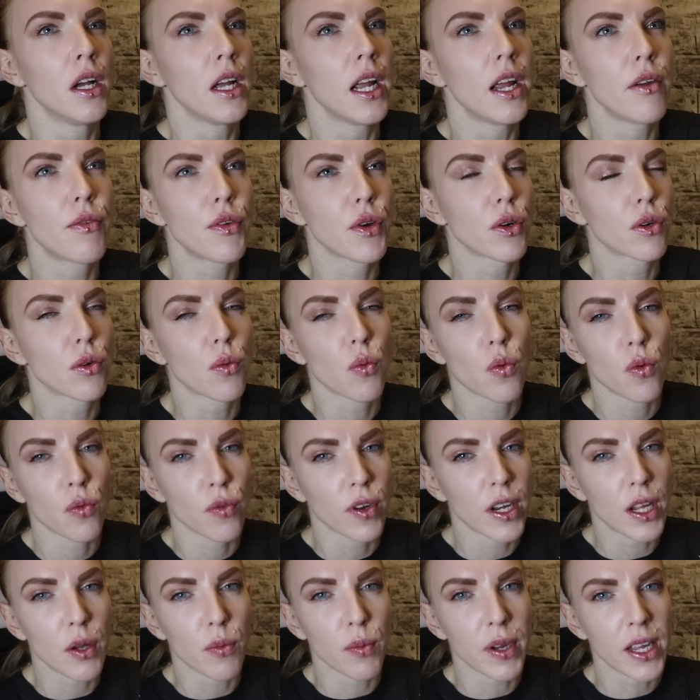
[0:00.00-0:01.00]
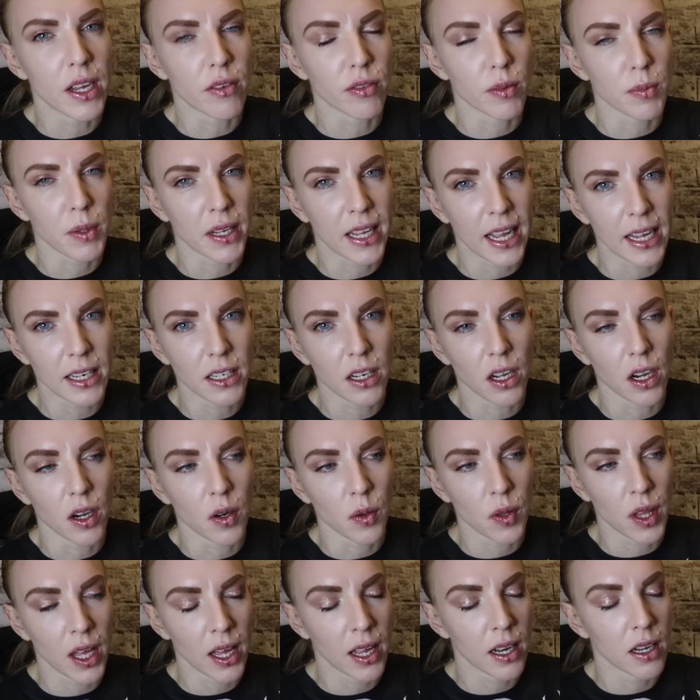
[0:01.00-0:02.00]
If you're really weak from the
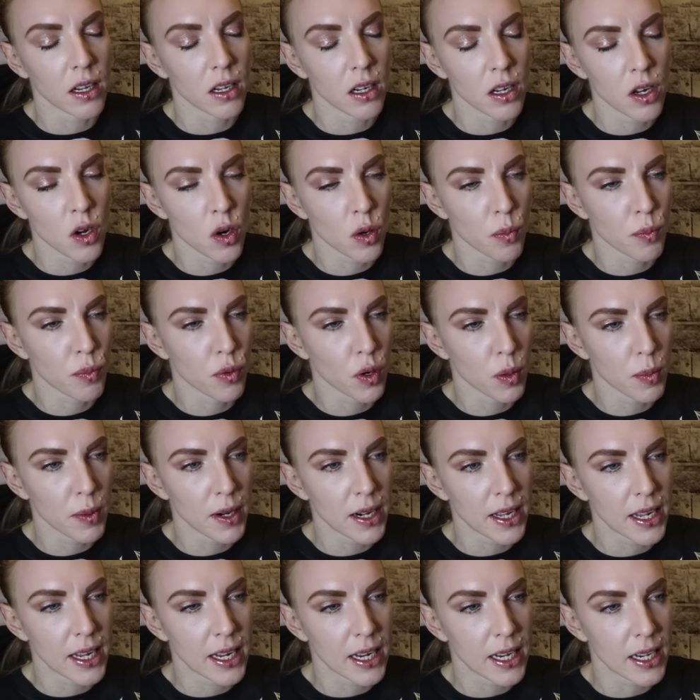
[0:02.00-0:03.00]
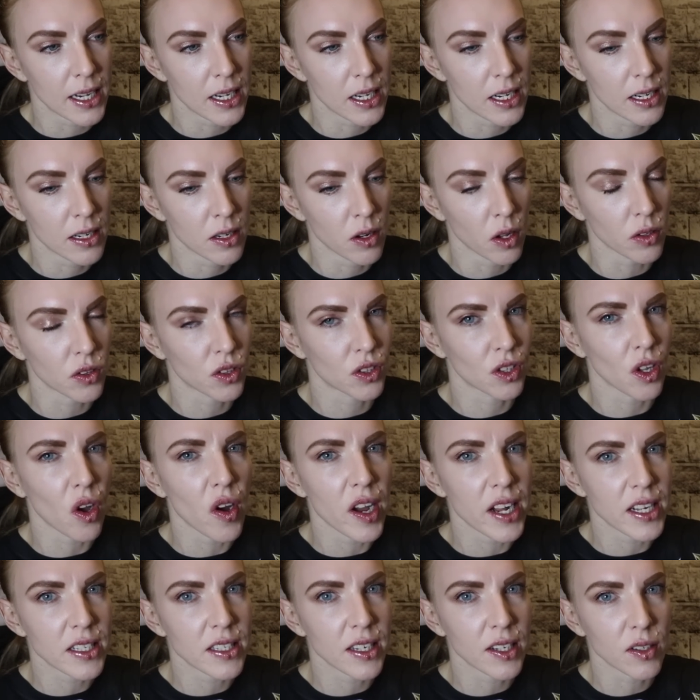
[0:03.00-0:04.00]
get-go, then you're probably not
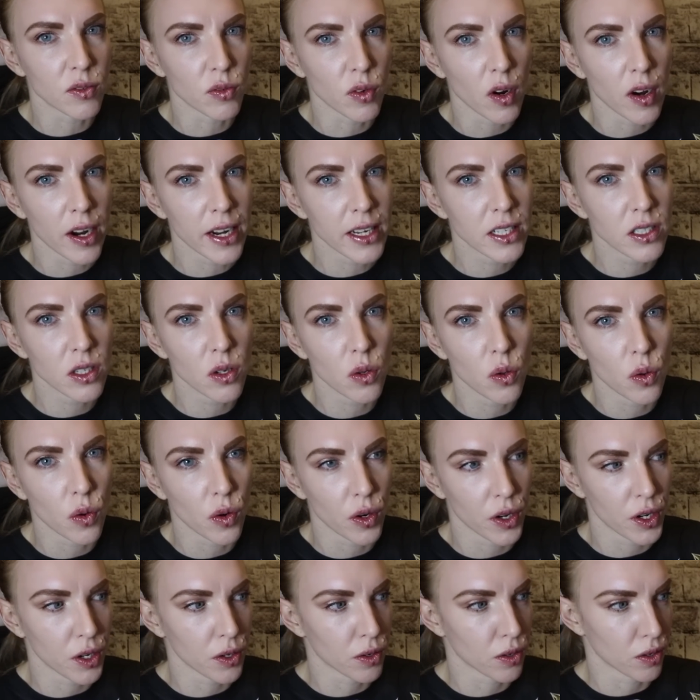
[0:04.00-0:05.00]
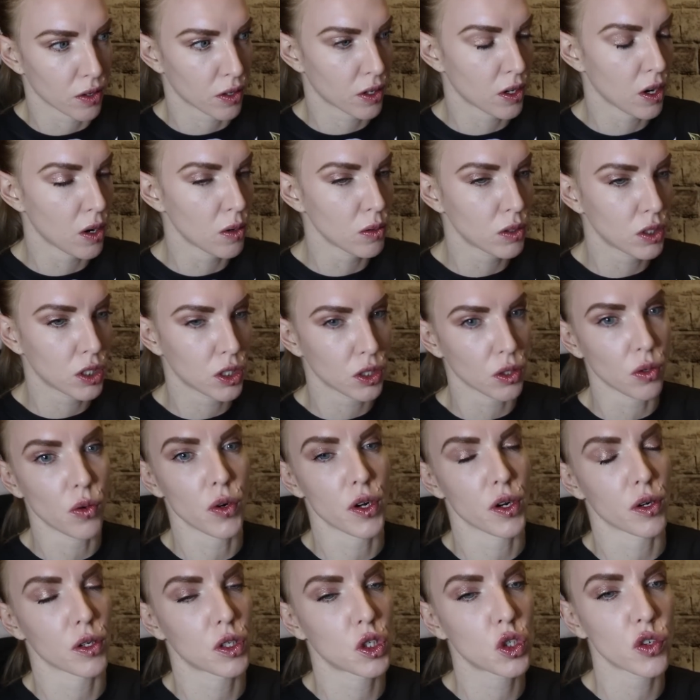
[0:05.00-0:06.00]
dieting right or your coach
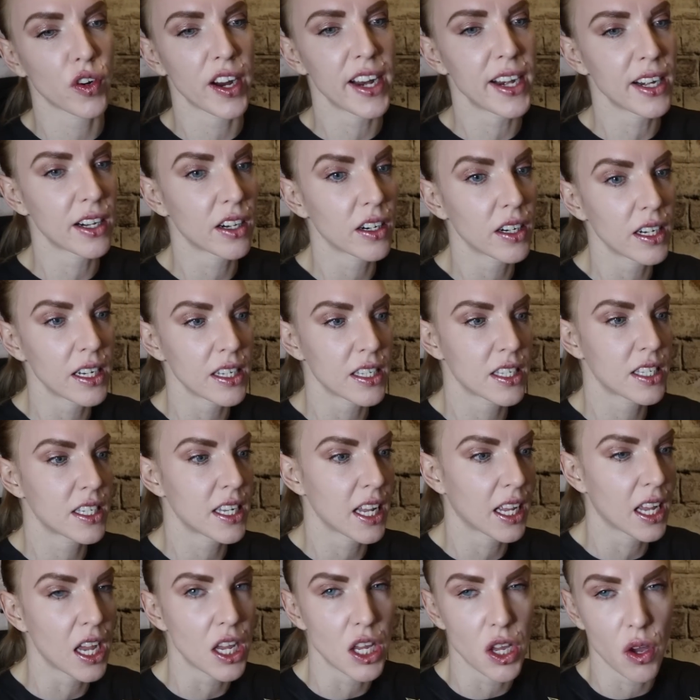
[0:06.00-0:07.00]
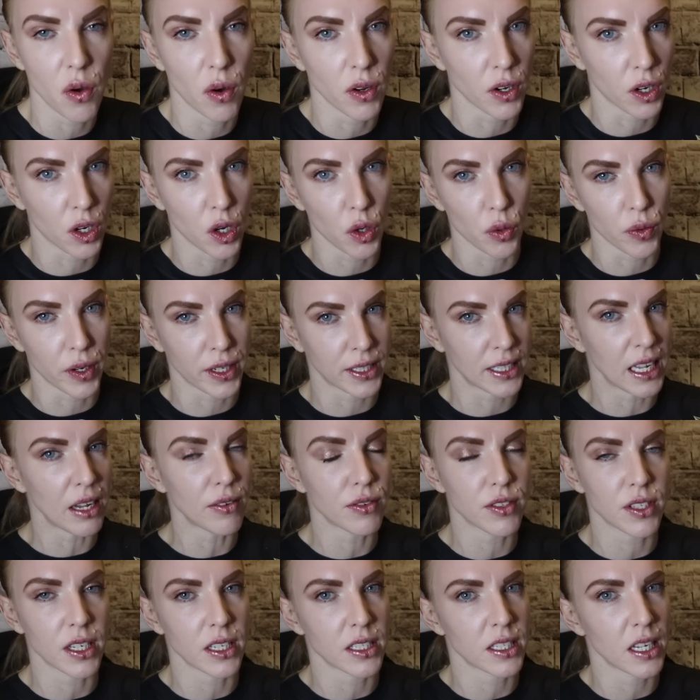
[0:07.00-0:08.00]
or your trainer is sticking you on a caloric
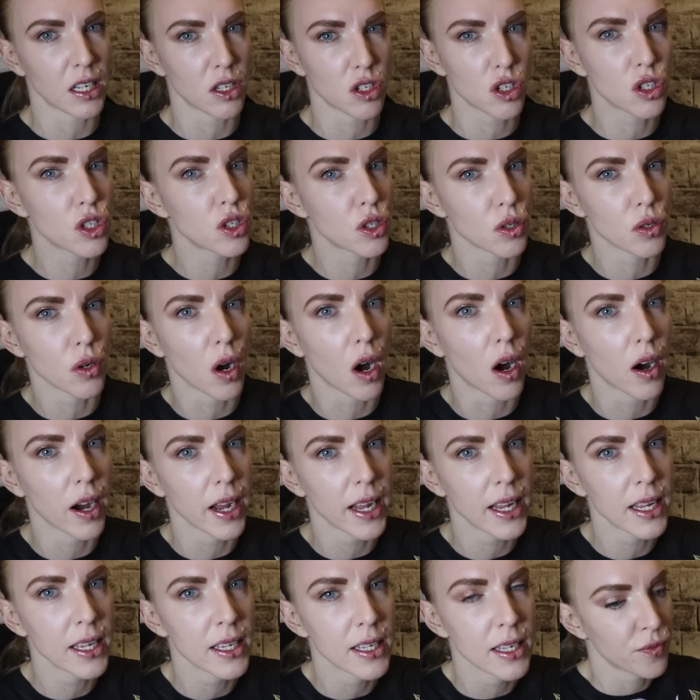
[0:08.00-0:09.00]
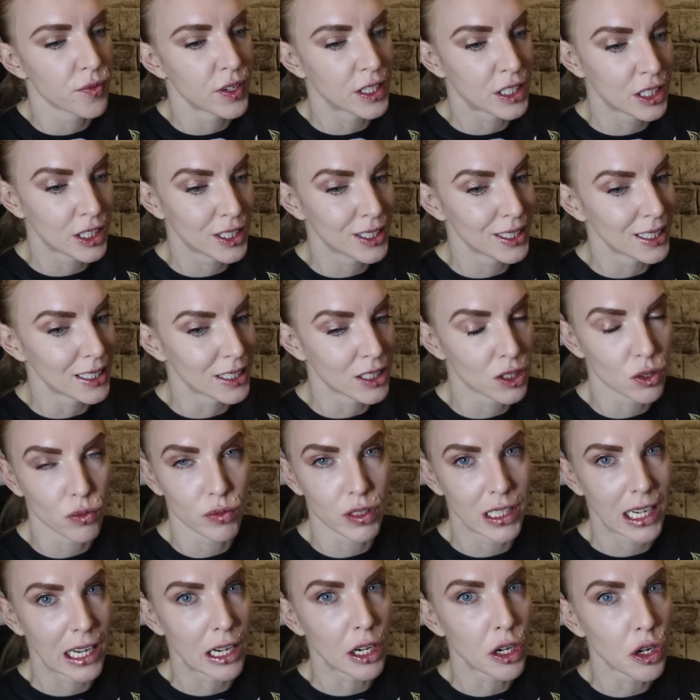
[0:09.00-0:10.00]
deficit that's too high, which is
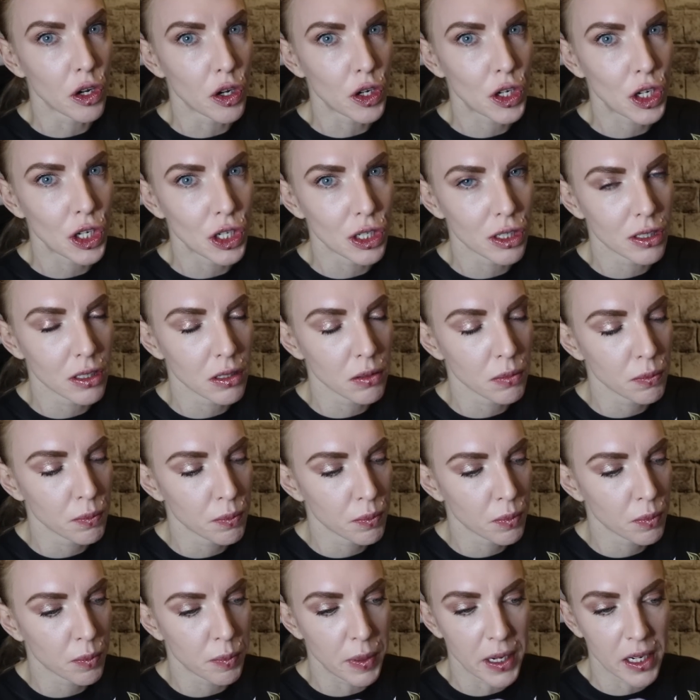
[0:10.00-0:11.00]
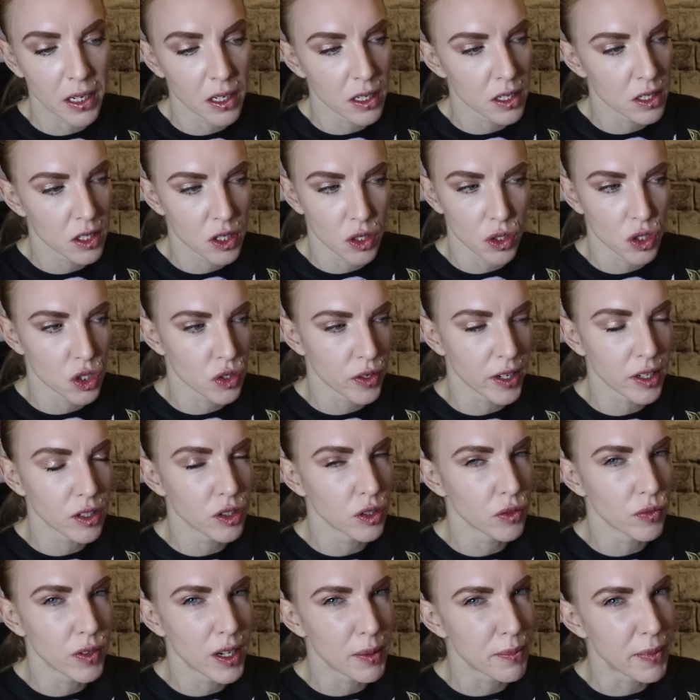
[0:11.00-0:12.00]
obviously not good because your strength
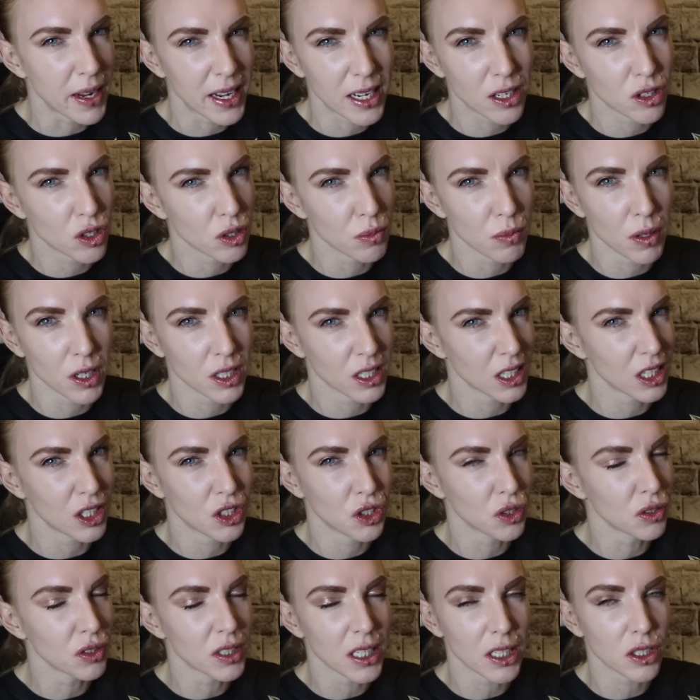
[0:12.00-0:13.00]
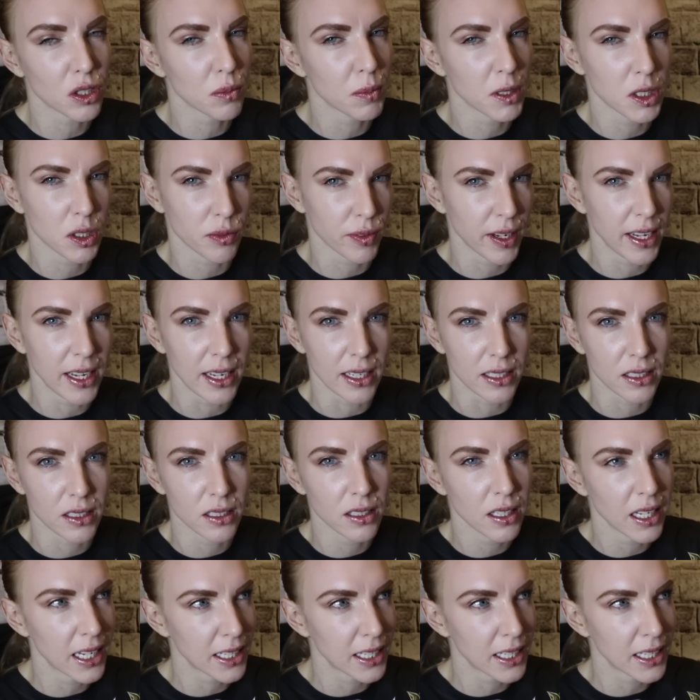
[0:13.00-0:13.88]
shouldn't really make too much, it shouldn't take too much of a hit.